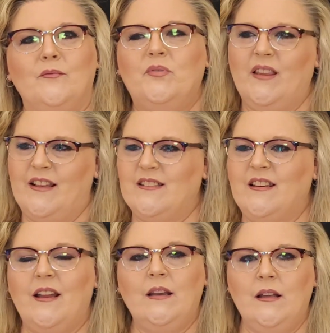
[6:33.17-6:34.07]

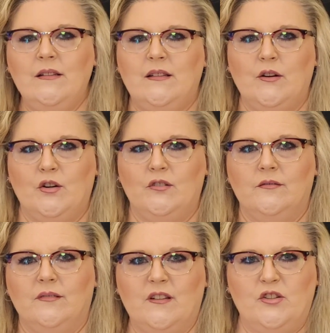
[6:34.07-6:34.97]
pleasant, and easier
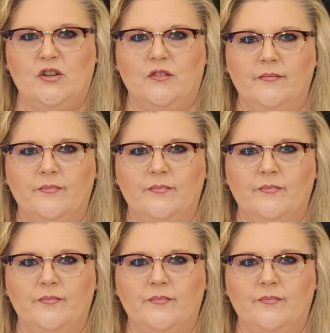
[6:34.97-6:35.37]
this year.